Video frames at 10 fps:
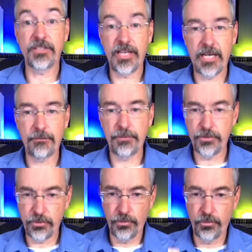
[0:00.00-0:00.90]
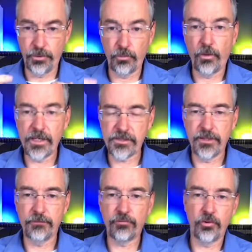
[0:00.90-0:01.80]
can happen to the rest of
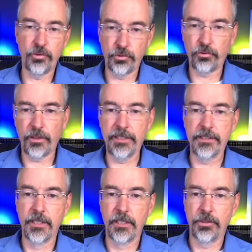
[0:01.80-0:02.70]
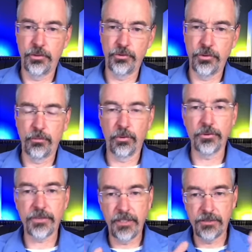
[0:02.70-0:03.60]
the pro-Ukraine
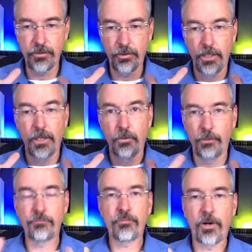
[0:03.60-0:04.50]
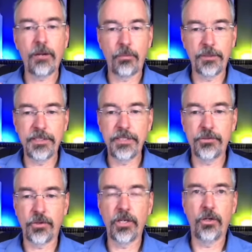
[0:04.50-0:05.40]
YouTubers. And so we probably need
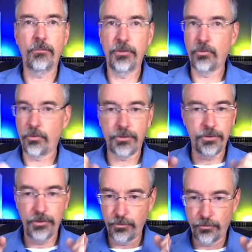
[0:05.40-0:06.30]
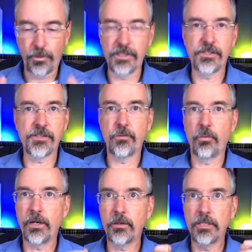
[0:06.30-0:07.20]
your help in order to raise this
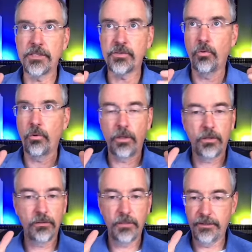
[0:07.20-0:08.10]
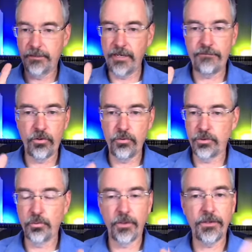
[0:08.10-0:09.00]
awareness or let NAFO
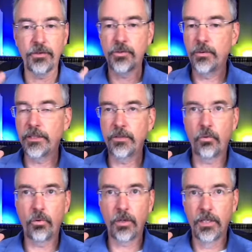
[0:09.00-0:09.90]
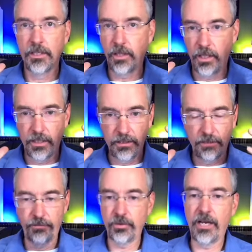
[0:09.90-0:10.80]
do what they're doing, or
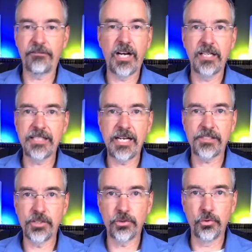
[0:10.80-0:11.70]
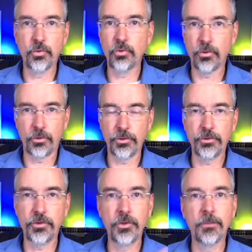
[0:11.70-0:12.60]
if you have contacts at Google or
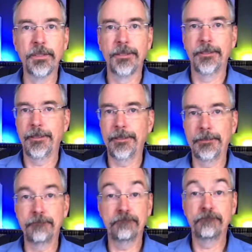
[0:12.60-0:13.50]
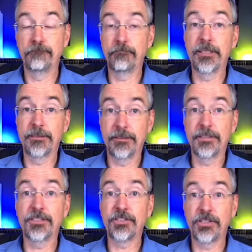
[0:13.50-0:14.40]
YouTube. But
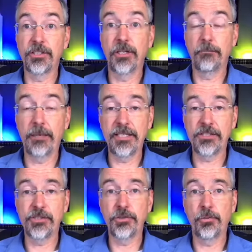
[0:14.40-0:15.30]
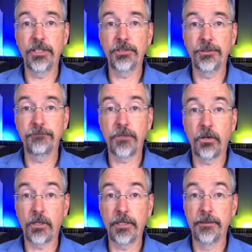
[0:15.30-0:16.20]
this is a bad situation. All
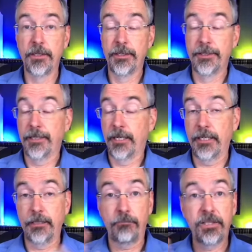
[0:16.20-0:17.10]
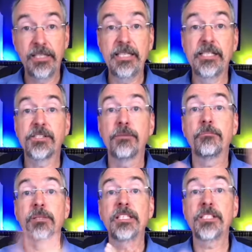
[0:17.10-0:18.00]
right. Please,
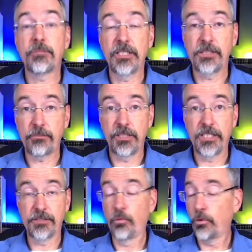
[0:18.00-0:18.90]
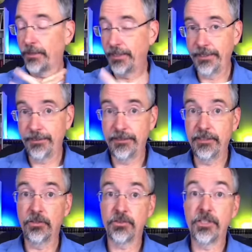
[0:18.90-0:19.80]
please, please, please, more than anything
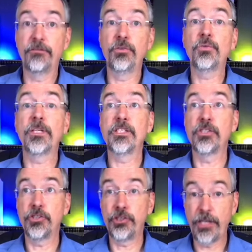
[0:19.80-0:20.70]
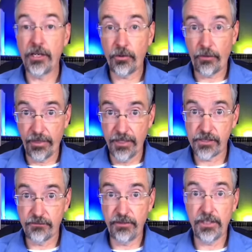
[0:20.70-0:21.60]
else, if you can share this
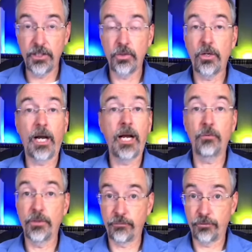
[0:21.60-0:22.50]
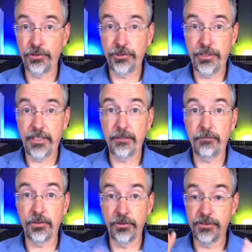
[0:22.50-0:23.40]
video, I would appreciate it
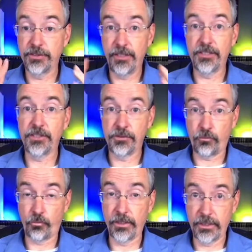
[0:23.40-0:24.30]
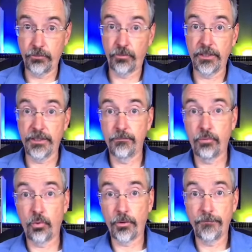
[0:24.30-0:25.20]
because this is really, really
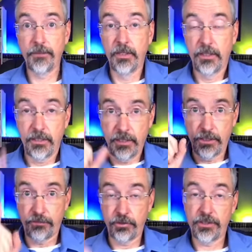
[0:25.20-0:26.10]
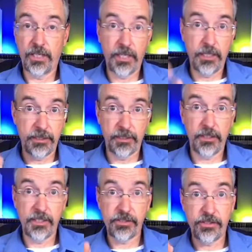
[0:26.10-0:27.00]
important. Thanks for your time and the
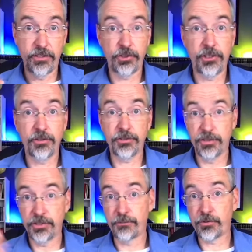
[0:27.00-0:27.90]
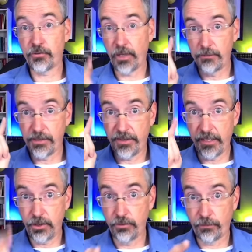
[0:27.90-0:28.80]
likes and the shares and the subscribes. And
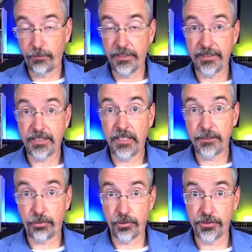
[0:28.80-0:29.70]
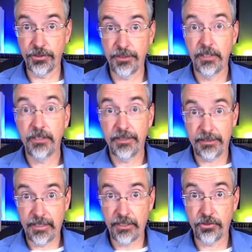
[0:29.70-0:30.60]
thank you for being the kind of person that
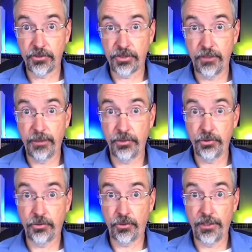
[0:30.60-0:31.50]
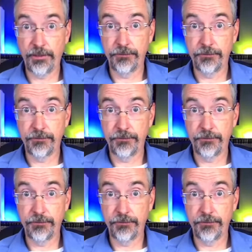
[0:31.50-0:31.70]
cares about Ukraine.